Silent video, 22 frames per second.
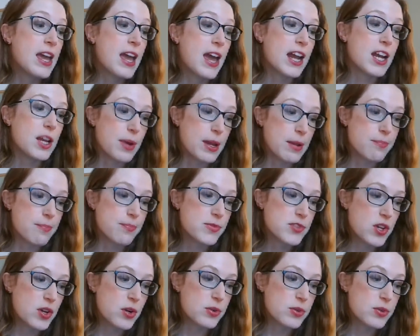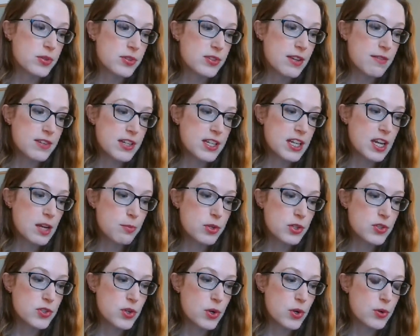Anyway, so 78
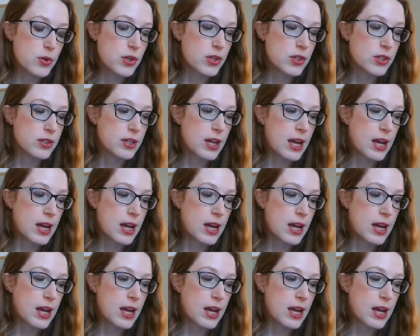books total.